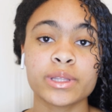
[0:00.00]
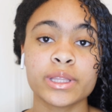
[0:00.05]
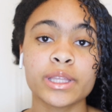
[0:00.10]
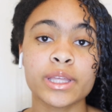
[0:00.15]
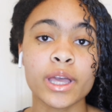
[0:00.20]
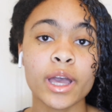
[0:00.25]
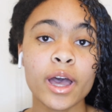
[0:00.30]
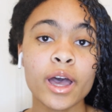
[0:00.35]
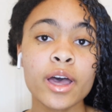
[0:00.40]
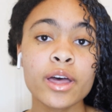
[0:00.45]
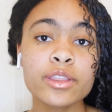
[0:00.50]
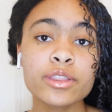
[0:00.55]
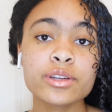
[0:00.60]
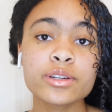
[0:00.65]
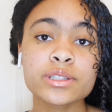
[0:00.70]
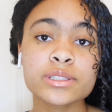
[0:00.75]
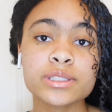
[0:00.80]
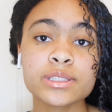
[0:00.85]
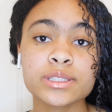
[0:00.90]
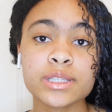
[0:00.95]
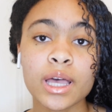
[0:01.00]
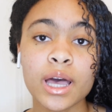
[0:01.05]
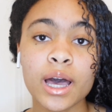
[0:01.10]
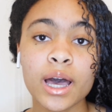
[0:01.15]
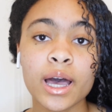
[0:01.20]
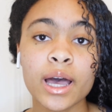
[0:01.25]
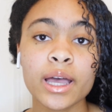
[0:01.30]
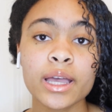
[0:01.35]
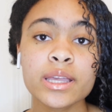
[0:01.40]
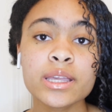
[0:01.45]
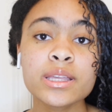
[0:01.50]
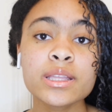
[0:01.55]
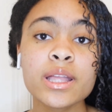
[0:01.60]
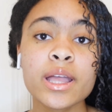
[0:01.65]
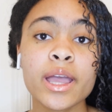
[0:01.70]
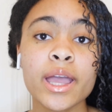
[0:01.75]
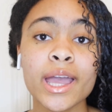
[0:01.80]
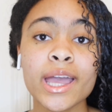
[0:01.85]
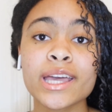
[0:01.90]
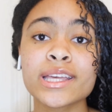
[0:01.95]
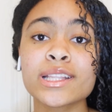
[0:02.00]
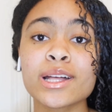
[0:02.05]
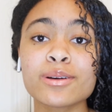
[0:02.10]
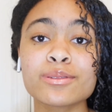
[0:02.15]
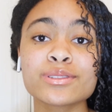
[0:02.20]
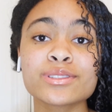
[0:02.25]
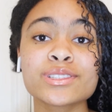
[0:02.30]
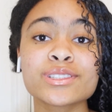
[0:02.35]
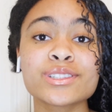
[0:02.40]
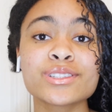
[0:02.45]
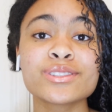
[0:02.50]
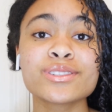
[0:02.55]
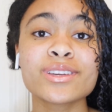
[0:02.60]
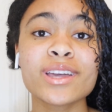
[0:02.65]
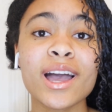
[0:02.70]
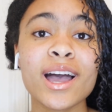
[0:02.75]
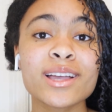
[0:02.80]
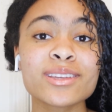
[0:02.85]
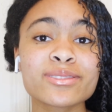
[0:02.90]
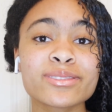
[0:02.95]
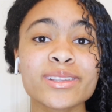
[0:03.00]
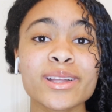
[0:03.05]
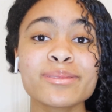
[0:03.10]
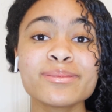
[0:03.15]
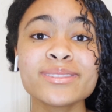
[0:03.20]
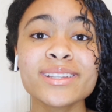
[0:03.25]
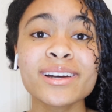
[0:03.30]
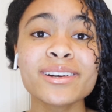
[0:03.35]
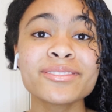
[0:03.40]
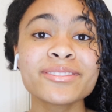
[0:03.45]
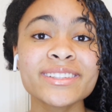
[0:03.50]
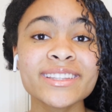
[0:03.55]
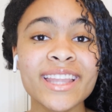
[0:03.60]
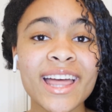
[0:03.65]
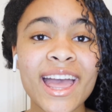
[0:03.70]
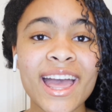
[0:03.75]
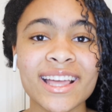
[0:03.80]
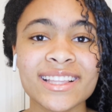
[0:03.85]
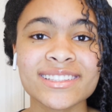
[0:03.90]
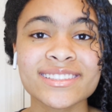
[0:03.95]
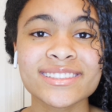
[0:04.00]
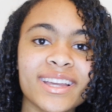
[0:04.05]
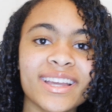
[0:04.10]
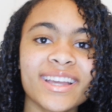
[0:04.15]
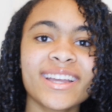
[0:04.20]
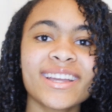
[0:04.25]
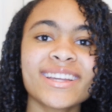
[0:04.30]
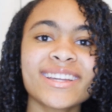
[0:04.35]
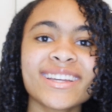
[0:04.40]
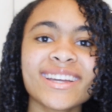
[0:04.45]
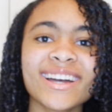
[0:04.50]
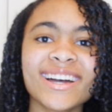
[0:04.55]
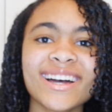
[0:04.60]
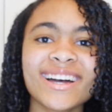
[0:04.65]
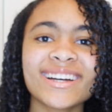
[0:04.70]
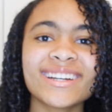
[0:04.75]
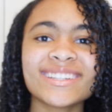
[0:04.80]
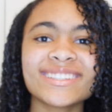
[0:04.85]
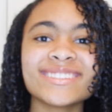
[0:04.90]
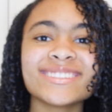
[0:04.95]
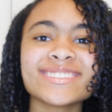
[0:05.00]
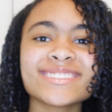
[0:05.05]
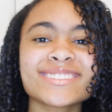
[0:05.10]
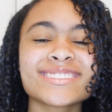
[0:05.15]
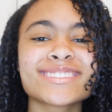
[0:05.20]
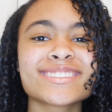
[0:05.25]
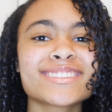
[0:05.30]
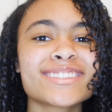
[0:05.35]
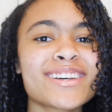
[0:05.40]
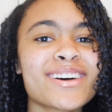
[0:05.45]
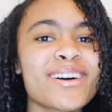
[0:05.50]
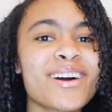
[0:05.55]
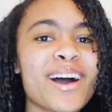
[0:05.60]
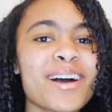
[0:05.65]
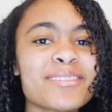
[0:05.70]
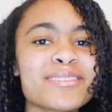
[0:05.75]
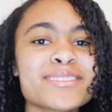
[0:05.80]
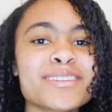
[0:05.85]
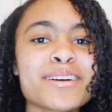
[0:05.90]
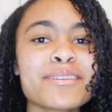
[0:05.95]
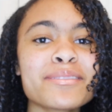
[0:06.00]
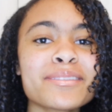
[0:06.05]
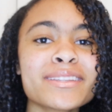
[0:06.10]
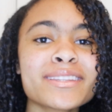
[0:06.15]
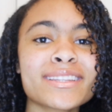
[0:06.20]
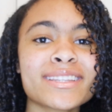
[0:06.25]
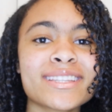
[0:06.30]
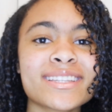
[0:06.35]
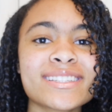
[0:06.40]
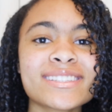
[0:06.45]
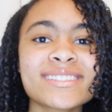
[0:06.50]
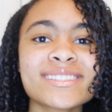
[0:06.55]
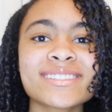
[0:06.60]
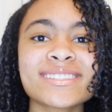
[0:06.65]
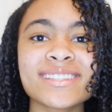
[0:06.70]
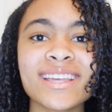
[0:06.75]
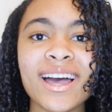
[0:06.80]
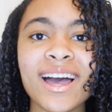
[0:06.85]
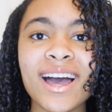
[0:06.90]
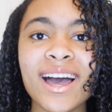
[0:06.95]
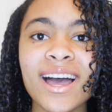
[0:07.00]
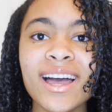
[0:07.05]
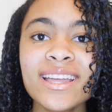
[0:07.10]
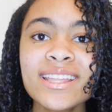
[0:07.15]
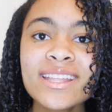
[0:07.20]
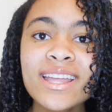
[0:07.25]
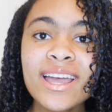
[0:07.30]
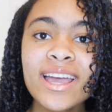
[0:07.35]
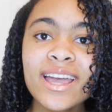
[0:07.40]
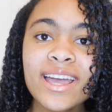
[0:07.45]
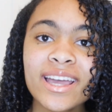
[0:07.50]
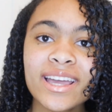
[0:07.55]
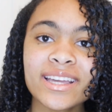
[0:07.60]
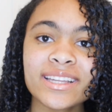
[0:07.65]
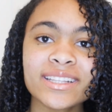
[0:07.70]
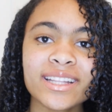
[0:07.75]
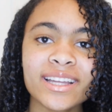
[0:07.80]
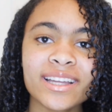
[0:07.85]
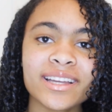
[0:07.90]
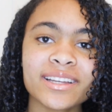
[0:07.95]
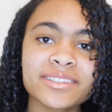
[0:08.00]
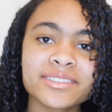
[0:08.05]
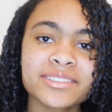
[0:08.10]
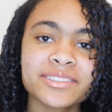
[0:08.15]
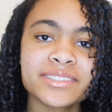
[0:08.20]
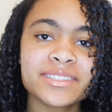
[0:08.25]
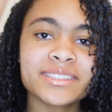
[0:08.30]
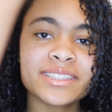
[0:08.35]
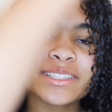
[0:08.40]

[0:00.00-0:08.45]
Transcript: the other side, and I will see you guys when I'm done with that. Hey guys, so I'm done with this side, and I actually